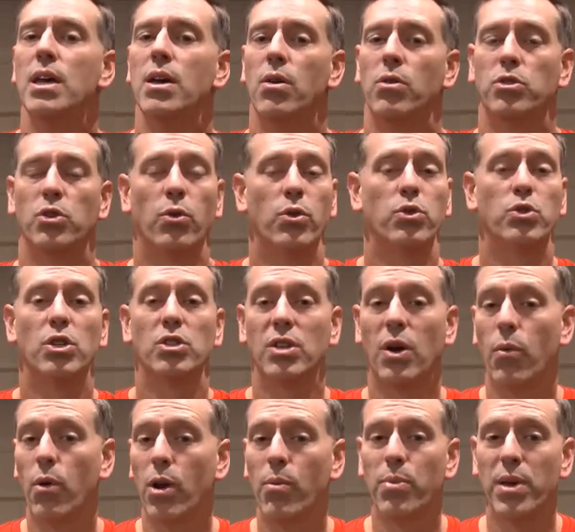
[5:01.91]
someone who says, I
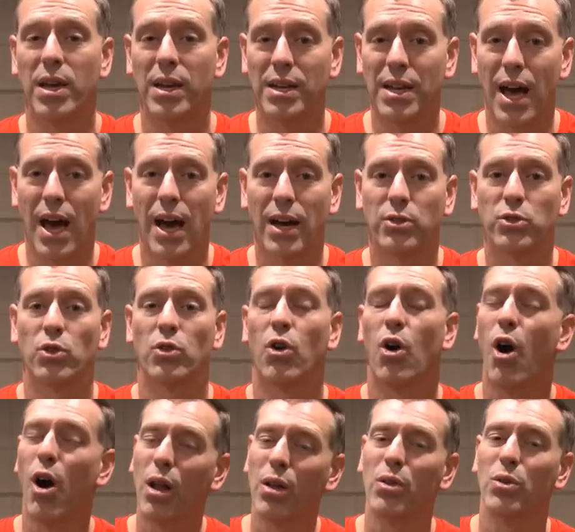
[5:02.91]
want to be a doctor,
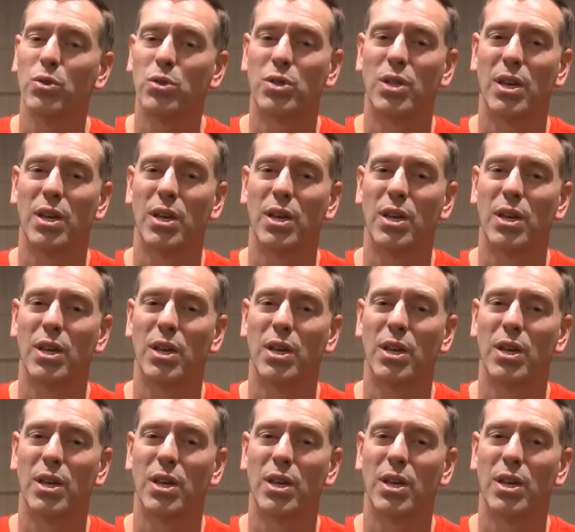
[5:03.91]
all of those